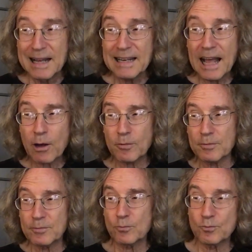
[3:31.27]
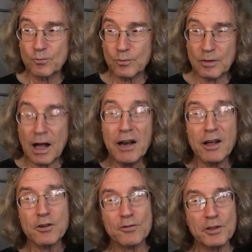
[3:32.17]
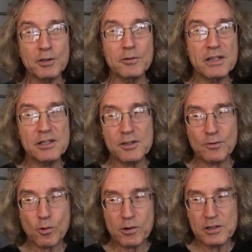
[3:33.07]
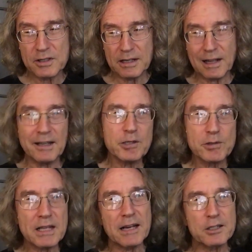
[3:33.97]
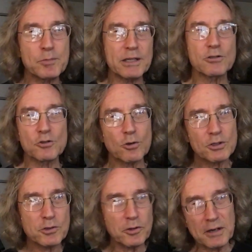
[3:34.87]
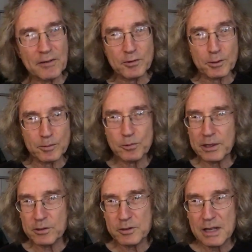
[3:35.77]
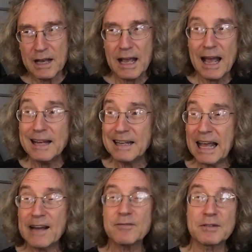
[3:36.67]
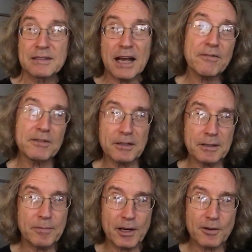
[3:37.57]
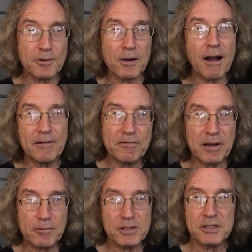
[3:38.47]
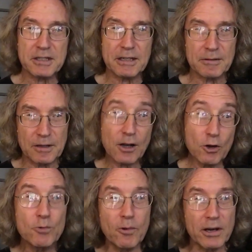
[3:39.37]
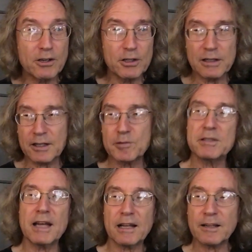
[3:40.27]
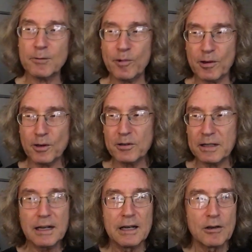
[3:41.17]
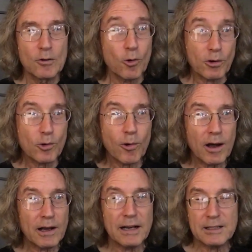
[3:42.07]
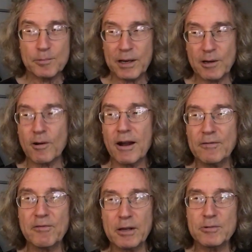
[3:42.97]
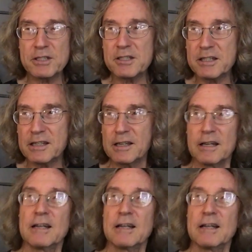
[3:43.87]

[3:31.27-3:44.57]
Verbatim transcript: Now, another view is, of course, that electrostatic speakers also don't have dome tweeters, and they have definitely better high frequency, a good one, a good electrostatic like a Martin Logan, or quad has better high frequency